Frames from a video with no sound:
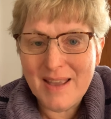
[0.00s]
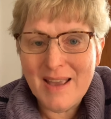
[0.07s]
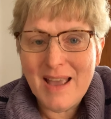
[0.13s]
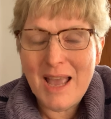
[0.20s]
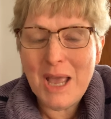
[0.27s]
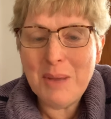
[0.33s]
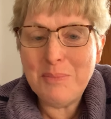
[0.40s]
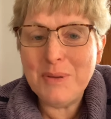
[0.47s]

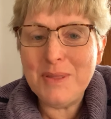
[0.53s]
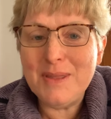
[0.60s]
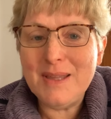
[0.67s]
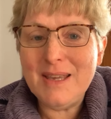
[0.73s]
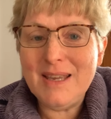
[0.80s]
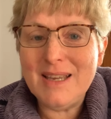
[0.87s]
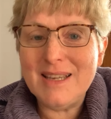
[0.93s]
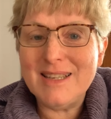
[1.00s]

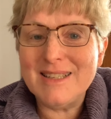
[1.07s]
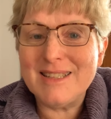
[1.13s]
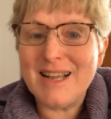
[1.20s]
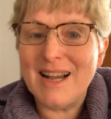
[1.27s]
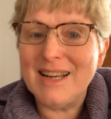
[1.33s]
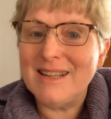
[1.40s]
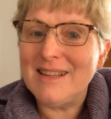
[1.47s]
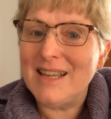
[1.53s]
Empathy is
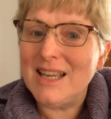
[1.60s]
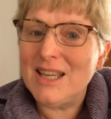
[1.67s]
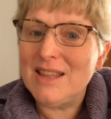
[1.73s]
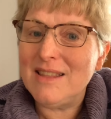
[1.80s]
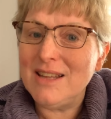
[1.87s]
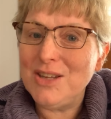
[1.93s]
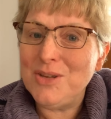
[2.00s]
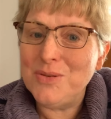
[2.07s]
kind of like,
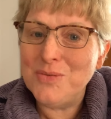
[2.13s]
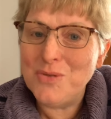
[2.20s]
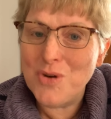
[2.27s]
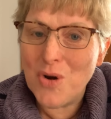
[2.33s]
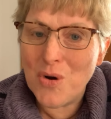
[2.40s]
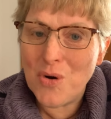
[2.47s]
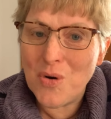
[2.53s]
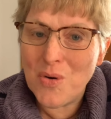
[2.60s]
you
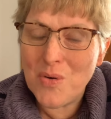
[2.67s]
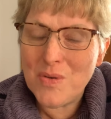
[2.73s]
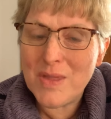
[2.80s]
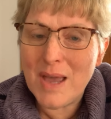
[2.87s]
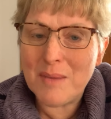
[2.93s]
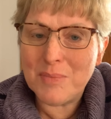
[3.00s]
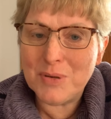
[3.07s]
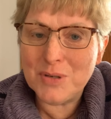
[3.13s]
know,
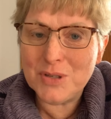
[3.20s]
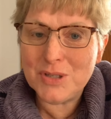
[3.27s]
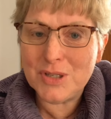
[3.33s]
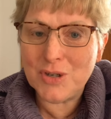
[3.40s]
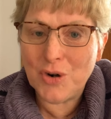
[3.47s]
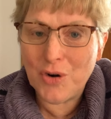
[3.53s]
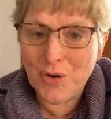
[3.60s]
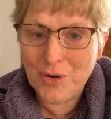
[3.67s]
that
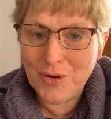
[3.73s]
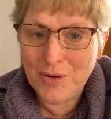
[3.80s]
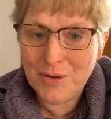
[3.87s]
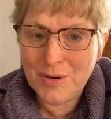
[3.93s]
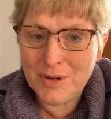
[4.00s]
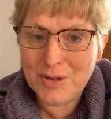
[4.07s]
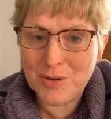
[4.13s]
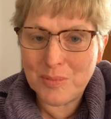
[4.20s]
person
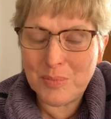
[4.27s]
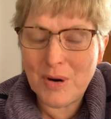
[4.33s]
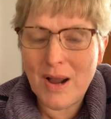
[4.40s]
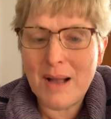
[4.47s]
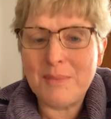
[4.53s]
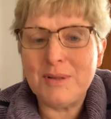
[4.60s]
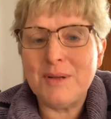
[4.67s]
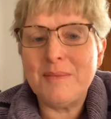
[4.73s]
heard your
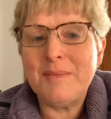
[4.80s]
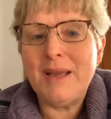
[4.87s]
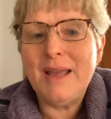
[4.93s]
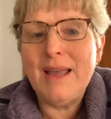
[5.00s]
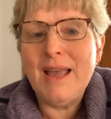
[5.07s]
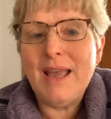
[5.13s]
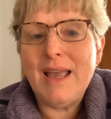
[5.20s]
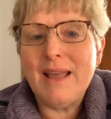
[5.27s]
problem
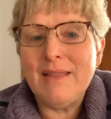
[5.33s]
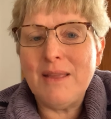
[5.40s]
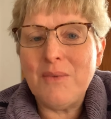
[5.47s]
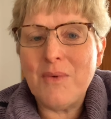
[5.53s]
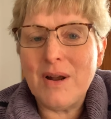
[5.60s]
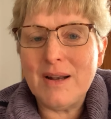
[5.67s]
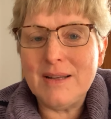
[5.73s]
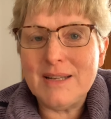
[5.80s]
and they
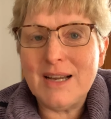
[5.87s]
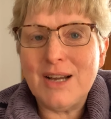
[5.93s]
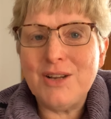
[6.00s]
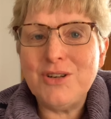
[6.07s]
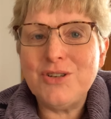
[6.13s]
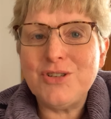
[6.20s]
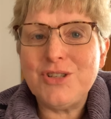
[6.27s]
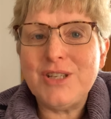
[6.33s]
wanted to
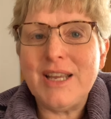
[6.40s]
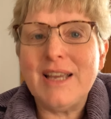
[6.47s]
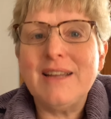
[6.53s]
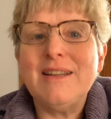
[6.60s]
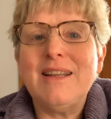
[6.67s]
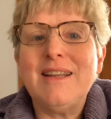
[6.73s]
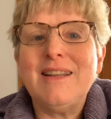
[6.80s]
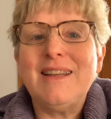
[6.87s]

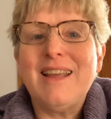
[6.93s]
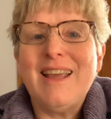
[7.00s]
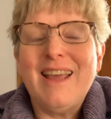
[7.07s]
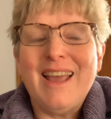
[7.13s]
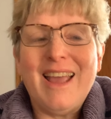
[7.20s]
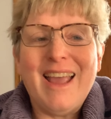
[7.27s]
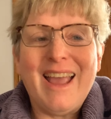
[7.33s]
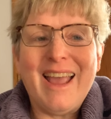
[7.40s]
understand it
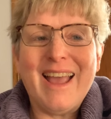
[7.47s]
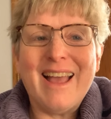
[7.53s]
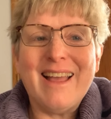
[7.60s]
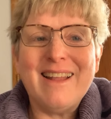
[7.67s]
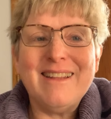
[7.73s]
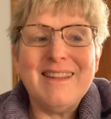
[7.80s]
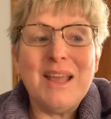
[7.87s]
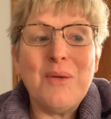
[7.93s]

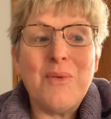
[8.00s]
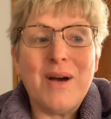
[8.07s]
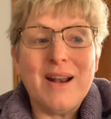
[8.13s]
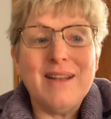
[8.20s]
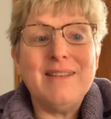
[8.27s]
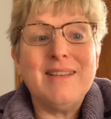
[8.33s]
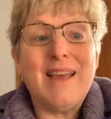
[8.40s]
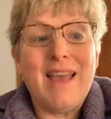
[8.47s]
and they
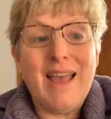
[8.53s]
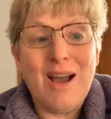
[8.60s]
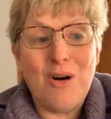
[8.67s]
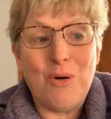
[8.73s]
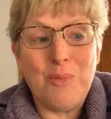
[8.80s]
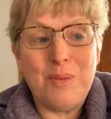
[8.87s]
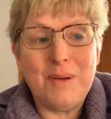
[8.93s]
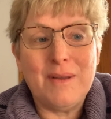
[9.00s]
wanted to
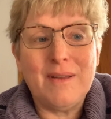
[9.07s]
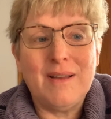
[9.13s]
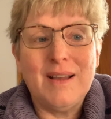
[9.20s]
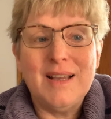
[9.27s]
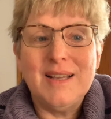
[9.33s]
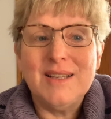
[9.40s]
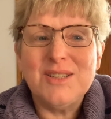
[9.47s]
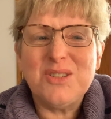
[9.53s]
help.
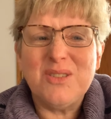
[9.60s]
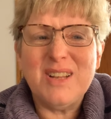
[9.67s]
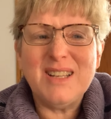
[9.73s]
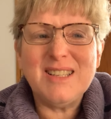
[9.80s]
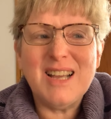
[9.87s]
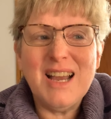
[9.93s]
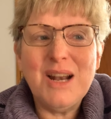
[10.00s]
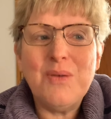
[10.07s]
So
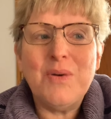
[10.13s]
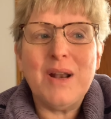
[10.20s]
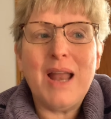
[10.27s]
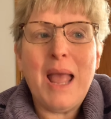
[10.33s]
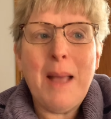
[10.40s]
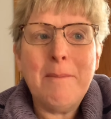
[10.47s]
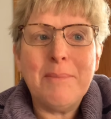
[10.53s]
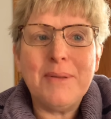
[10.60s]
that's kind of what
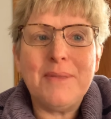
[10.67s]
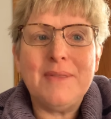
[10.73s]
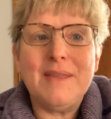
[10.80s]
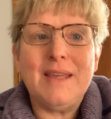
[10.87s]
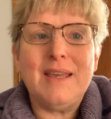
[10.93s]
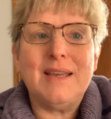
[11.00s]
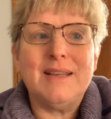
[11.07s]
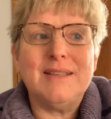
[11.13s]
empathy
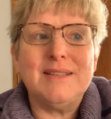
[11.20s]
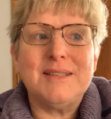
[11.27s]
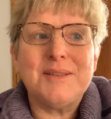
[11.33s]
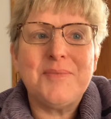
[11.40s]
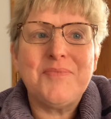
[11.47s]
is.